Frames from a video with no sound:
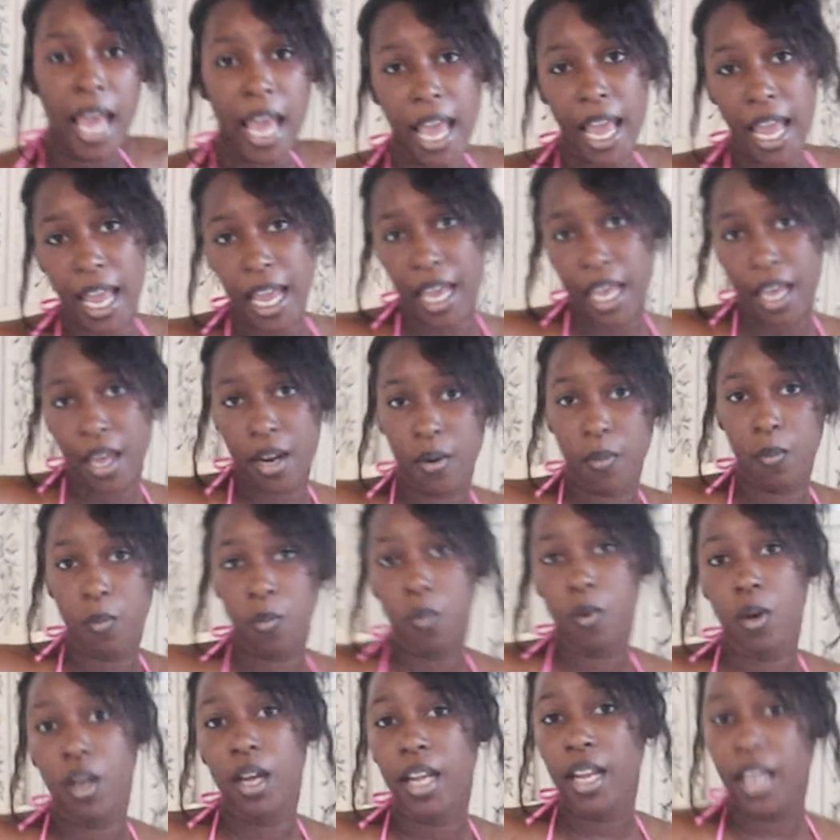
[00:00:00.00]

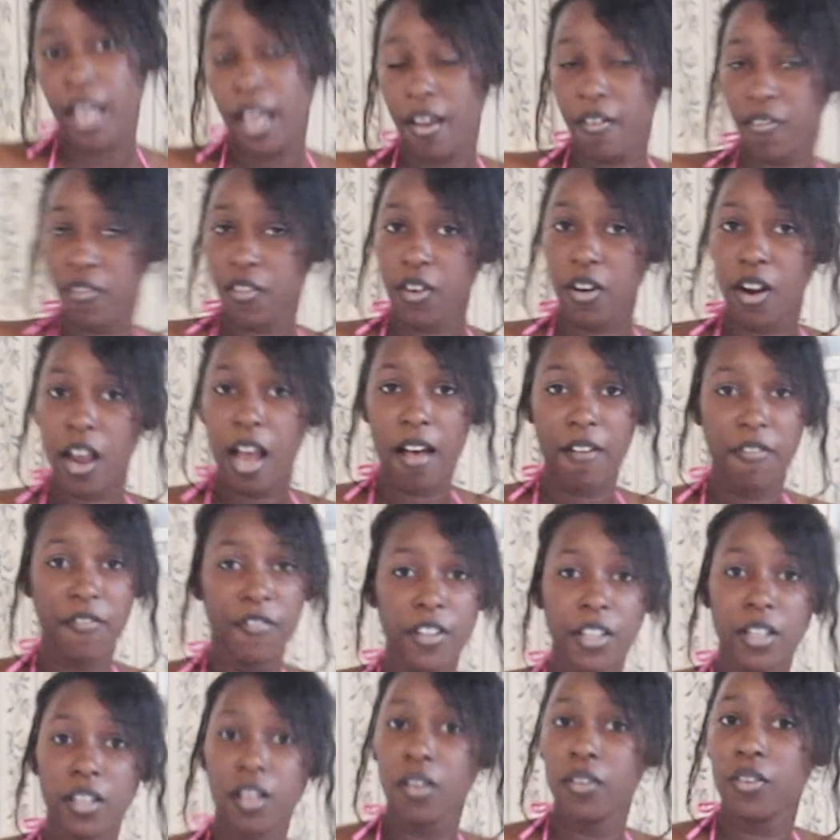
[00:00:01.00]
and whatever I
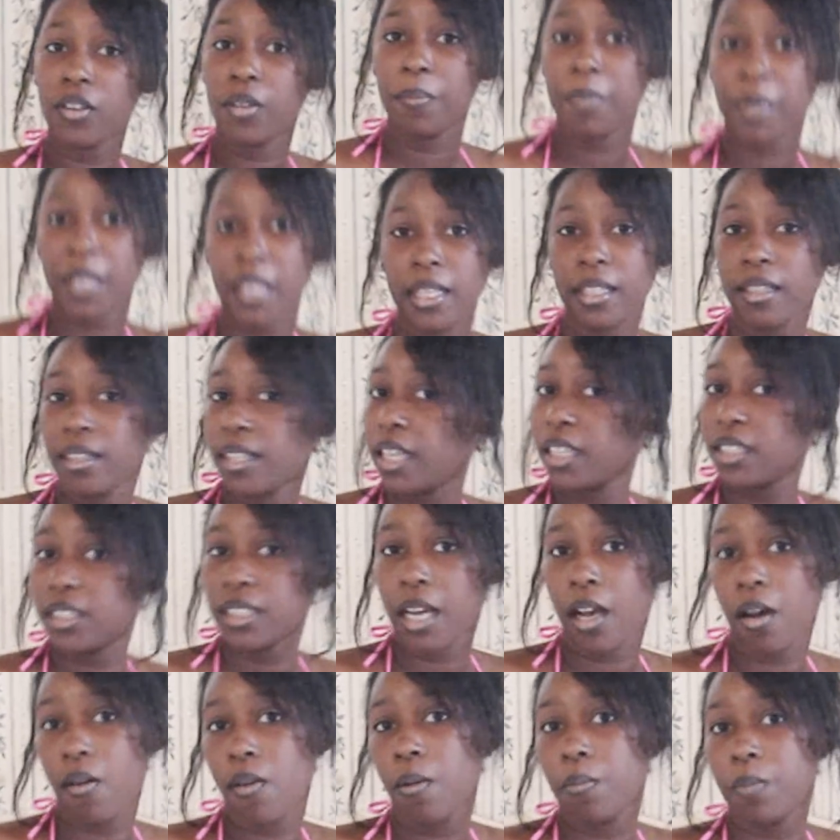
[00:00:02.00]
feel on the beat, that's
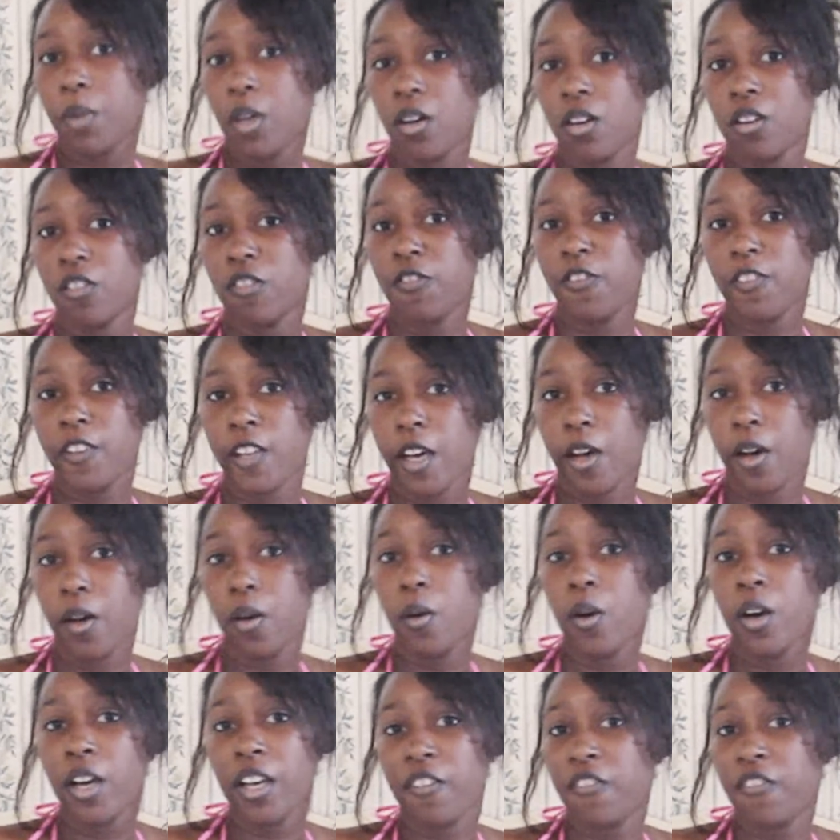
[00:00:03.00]
how I'm gonna flow.